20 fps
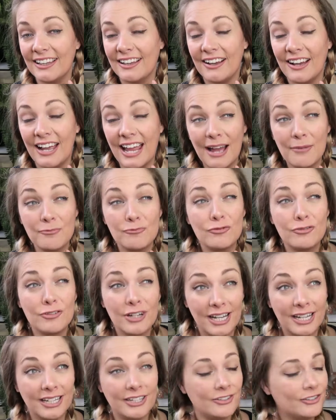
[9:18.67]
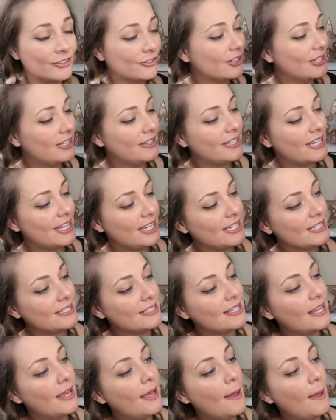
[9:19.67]
I am really enjoying
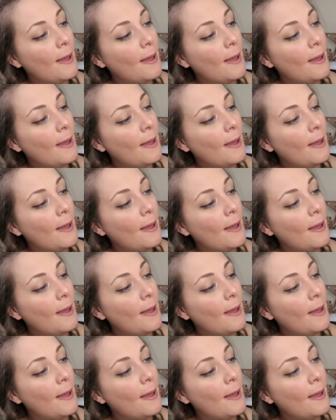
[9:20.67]
these.